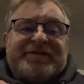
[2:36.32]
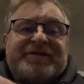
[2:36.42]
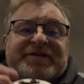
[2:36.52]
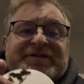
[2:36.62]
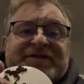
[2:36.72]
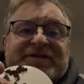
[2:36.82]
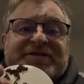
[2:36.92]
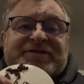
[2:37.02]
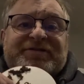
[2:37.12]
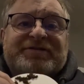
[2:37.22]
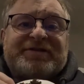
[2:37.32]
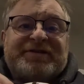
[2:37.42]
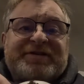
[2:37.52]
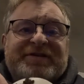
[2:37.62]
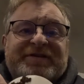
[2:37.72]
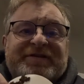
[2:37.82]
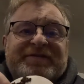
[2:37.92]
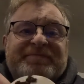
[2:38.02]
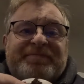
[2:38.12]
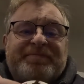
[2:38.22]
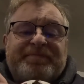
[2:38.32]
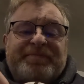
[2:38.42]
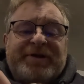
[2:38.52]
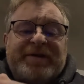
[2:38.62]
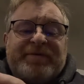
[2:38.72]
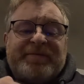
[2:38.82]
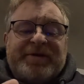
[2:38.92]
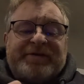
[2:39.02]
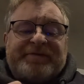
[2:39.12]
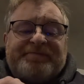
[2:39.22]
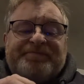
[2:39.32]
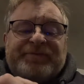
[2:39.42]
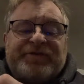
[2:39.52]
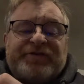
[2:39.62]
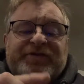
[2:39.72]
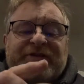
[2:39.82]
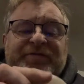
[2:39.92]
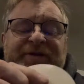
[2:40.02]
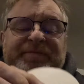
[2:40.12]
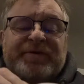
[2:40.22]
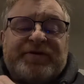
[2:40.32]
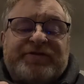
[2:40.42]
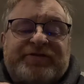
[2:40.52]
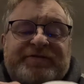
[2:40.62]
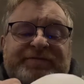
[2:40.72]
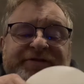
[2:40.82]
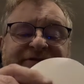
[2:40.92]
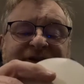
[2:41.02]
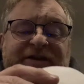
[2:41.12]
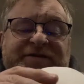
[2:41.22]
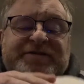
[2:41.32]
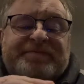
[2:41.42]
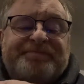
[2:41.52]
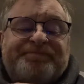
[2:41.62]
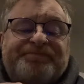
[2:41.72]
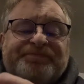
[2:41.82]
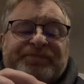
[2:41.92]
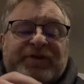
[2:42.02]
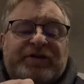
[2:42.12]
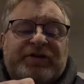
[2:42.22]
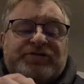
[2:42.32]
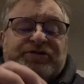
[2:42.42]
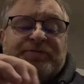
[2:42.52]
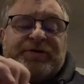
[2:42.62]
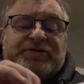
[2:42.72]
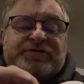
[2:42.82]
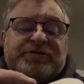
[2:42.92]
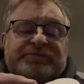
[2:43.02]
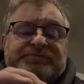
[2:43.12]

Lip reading: It's still stuck to the paper bit, so it's still quite moist, which is nice. Not too moist though.